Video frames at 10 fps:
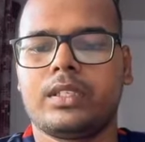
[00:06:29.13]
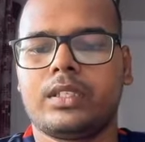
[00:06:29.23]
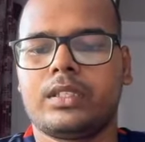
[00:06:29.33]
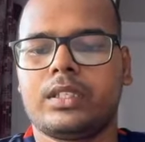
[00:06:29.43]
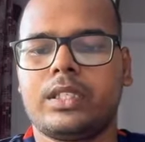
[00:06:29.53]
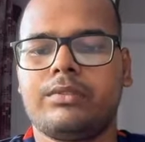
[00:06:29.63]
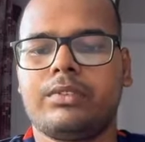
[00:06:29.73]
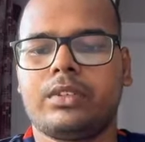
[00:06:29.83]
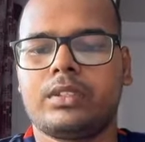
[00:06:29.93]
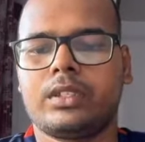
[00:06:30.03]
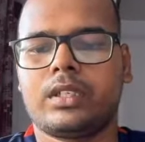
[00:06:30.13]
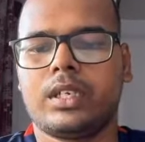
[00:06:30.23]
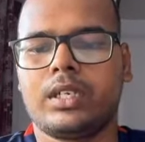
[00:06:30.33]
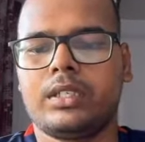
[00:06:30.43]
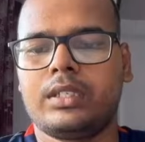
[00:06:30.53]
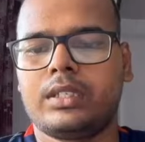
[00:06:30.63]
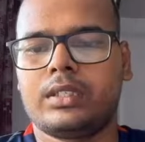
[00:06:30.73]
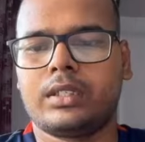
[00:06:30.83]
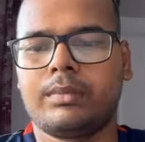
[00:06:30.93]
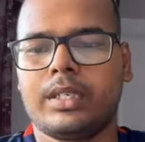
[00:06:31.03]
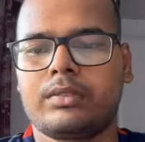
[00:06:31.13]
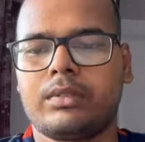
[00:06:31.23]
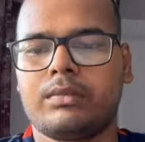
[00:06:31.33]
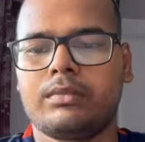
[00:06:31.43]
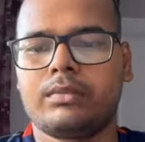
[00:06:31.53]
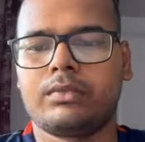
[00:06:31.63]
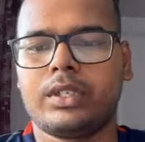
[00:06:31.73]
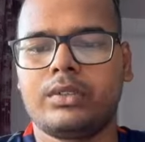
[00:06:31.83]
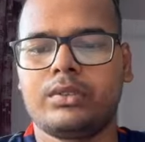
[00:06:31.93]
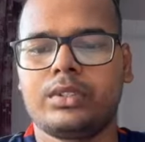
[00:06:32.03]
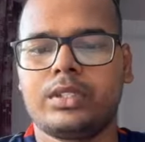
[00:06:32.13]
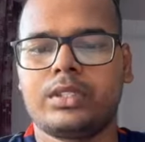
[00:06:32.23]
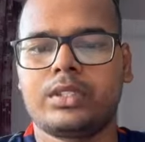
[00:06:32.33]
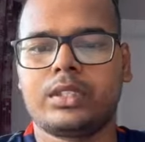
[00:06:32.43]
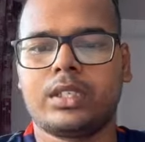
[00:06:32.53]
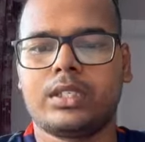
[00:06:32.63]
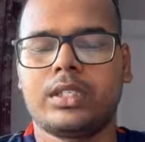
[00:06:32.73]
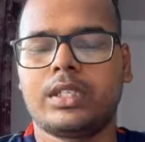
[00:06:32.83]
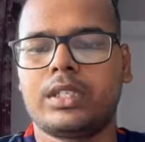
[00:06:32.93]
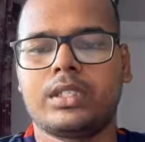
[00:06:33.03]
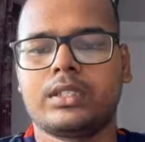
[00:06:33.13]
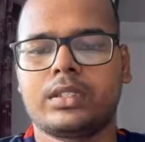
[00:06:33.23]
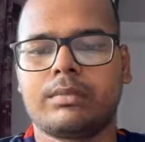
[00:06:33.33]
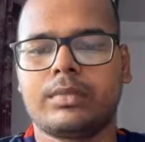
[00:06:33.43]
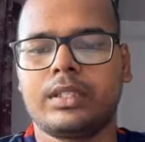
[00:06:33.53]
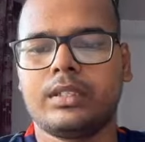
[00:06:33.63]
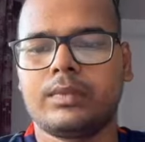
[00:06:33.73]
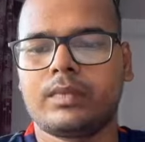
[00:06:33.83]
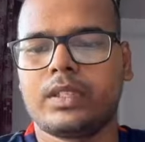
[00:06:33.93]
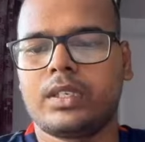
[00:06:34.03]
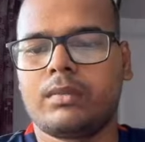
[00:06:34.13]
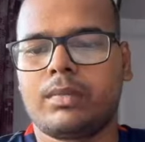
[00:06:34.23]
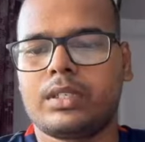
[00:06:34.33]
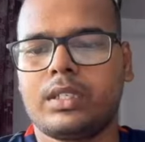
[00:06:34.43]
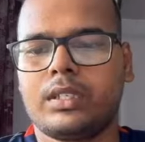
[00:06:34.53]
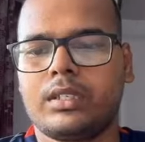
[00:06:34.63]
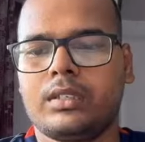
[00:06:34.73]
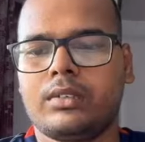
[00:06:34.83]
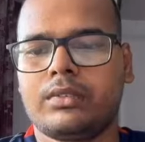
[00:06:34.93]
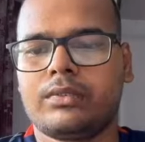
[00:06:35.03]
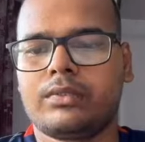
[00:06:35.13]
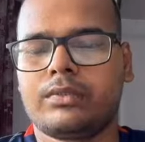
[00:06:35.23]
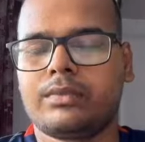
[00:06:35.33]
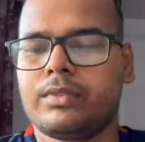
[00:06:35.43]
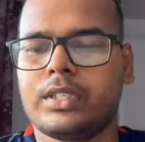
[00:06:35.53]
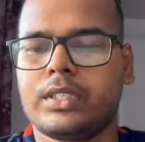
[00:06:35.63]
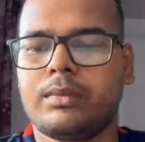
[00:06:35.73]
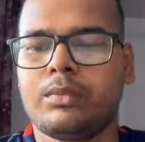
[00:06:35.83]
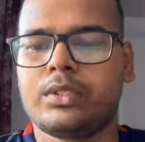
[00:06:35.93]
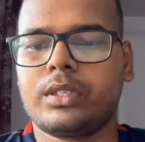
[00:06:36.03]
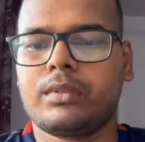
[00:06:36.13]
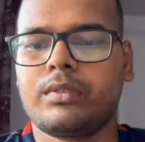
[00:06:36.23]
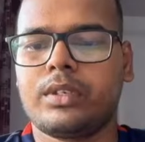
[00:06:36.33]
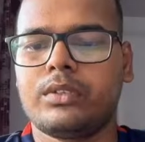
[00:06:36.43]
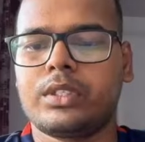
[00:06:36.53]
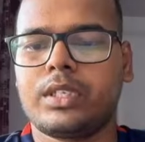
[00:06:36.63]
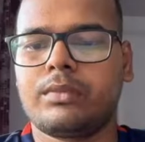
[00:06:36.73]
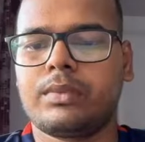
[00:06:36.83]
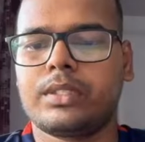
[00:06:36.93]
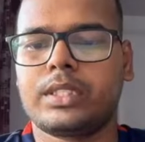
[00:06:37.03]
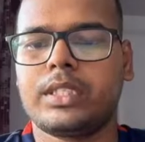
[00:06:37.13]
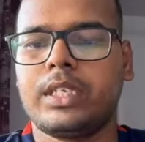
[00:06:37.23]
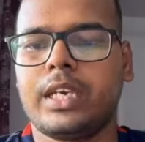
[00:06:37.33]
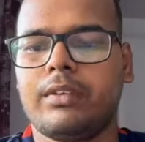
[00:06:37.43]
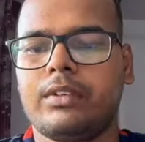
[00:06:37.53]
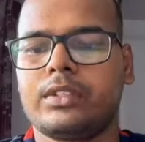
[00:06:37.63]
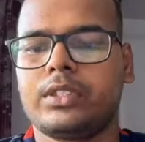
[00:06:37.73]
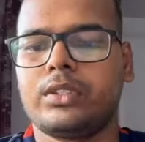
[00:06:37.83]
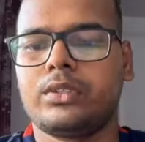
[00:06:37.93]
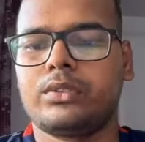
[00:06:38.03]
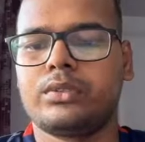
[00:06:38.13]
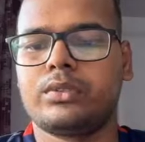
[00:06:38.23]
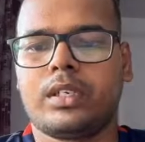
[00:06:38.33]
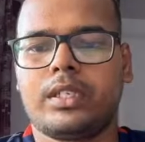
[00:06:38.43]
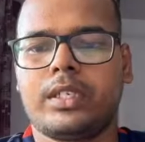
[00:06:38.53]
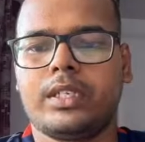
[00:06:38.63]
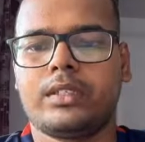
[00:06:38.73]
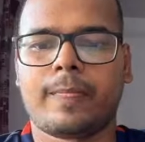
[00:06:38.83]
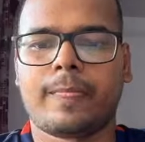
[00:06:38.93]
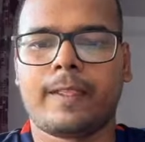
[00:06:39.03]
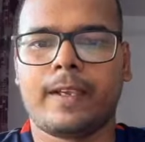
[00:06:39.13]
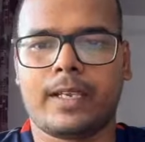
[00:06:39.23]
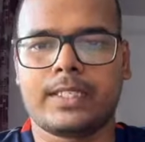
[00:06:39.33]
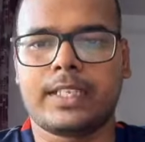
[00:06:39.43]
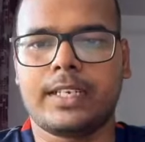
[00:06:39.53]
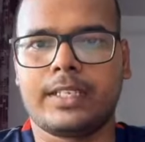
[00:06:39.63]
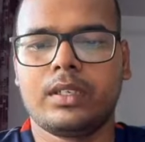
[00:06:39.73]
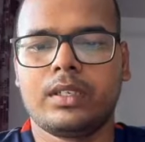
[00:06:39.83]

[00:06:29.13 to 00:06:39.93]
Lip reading: The same for the cart. The maximum values is 1300 and something, but the most of the values are basically having 0 to 10 as the range.